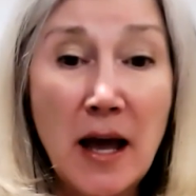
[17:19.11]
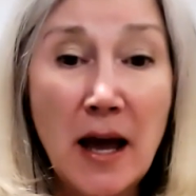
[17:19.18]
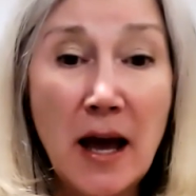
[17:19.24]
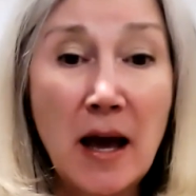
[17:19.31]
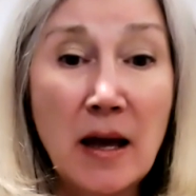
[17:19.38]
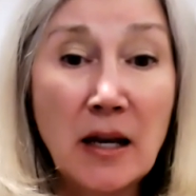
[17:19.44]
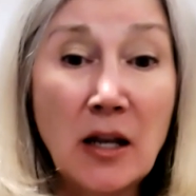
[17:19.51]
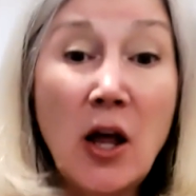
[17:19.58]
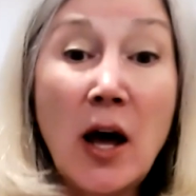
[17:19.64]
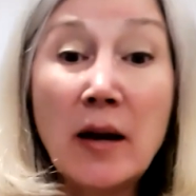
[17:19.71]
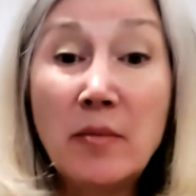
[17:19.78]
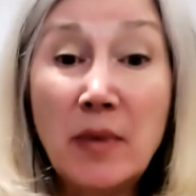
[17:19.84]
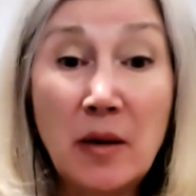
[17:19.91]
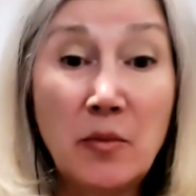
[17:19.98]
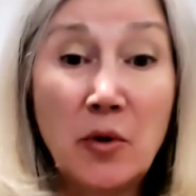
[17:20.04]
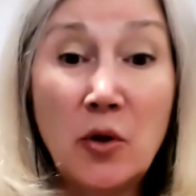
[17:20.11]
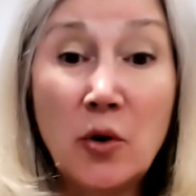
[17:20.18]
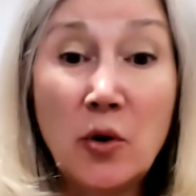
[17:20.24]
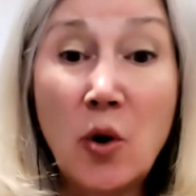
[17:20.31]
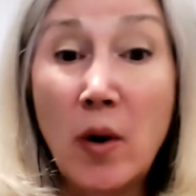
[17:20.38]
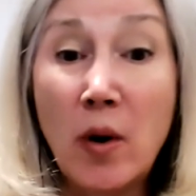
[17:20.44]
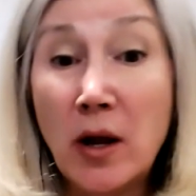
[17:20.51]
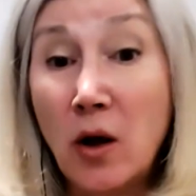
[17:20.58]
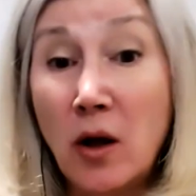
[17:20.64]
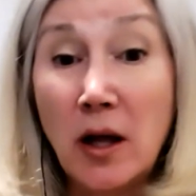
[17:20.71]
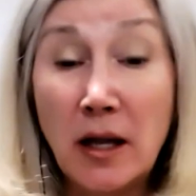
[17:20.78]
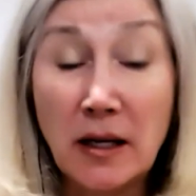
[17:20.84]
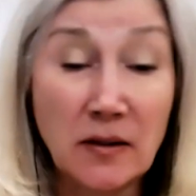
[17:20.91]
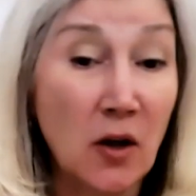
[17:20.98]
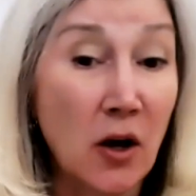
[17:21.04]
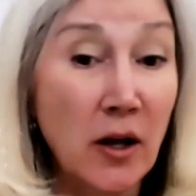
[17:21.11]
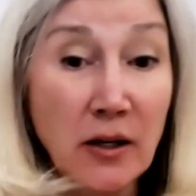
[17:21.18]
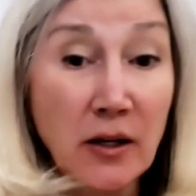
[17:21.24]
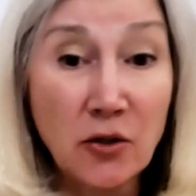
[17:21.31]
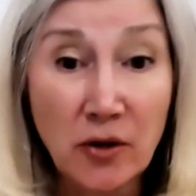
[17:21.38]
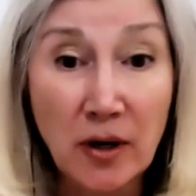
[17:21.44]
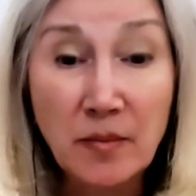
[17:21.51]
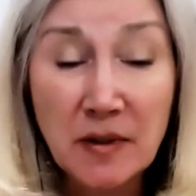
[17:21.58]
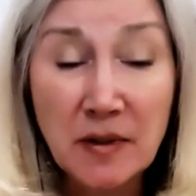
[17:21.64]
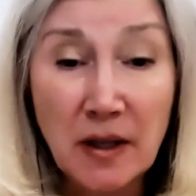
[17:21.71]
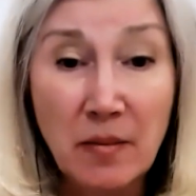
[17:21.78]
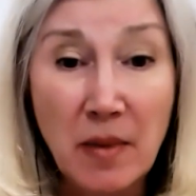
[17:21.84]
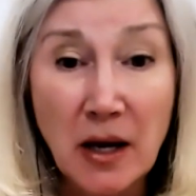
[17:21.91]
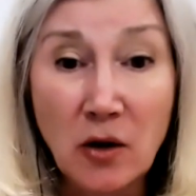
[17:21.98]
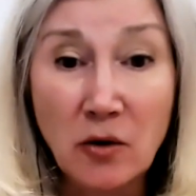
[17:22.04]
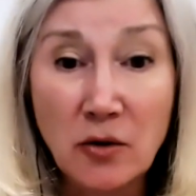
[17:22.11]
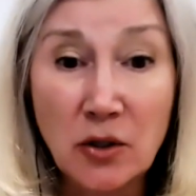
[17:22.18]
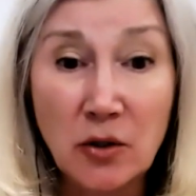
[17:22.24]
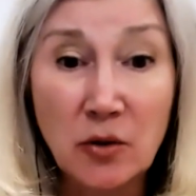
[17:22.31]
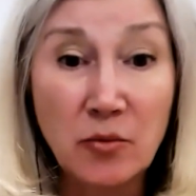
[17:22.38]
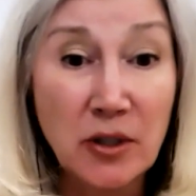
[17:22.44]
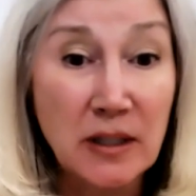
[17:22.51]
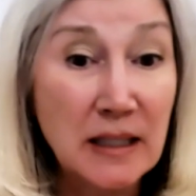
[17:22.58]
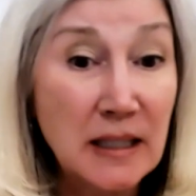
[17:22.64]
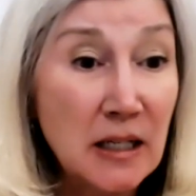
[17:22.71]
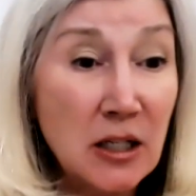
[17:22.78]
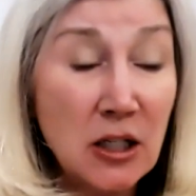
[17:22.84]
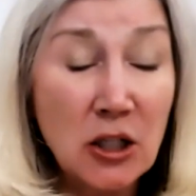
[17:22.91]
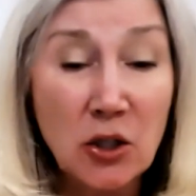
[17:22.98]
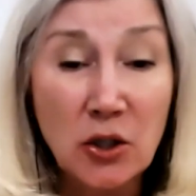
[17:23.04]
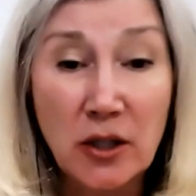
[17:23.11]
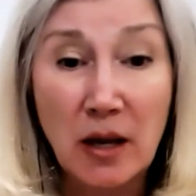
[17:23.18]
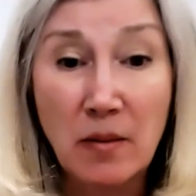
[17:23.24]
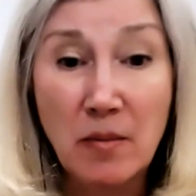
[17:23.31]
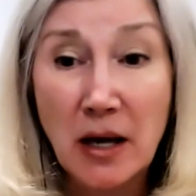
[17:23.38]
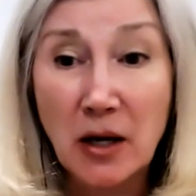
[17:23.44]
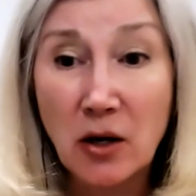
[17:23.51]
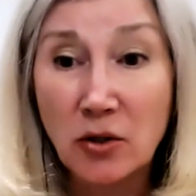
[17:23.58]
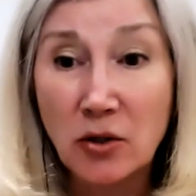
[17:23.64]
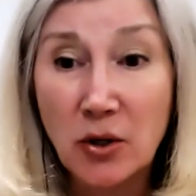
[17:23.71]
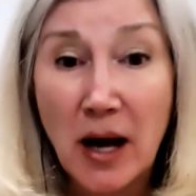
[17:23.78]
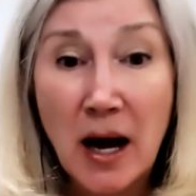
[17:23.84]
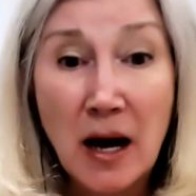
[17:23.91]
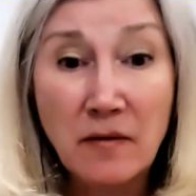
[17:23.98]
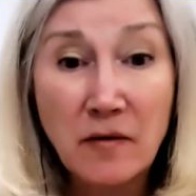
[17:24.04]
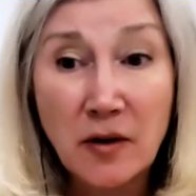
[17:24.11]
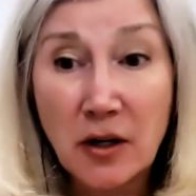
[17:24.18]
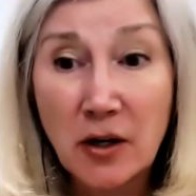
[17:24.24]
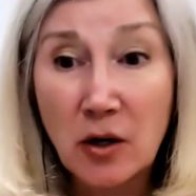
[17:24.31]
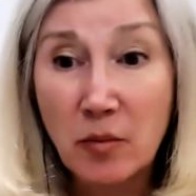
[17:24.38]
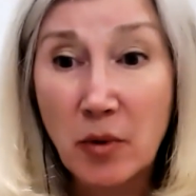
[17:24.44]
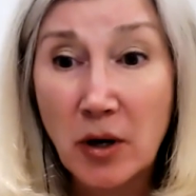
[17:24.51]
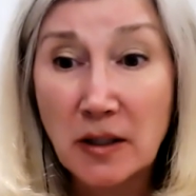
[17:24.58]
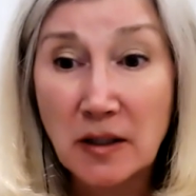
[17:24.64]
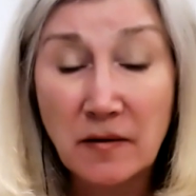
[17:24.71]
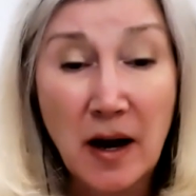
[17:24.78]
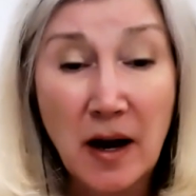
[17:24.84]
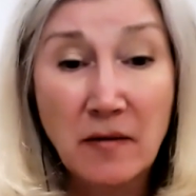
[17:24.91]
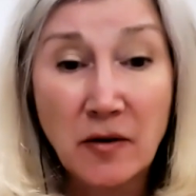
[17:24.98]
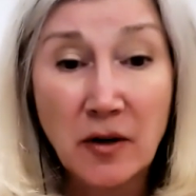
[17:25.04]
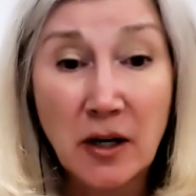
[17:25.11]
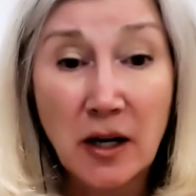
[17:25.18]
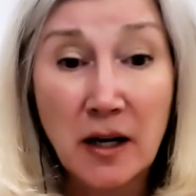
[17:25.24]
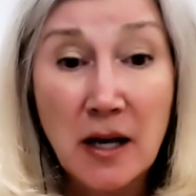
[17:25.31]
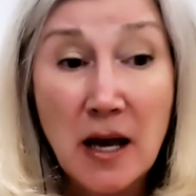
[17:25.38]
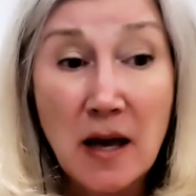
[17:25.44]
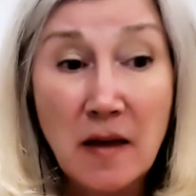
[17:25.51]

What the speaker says: And a lot of people who go on exotic trips, they might go to Brazil or they might go to Africa or parts of Africa.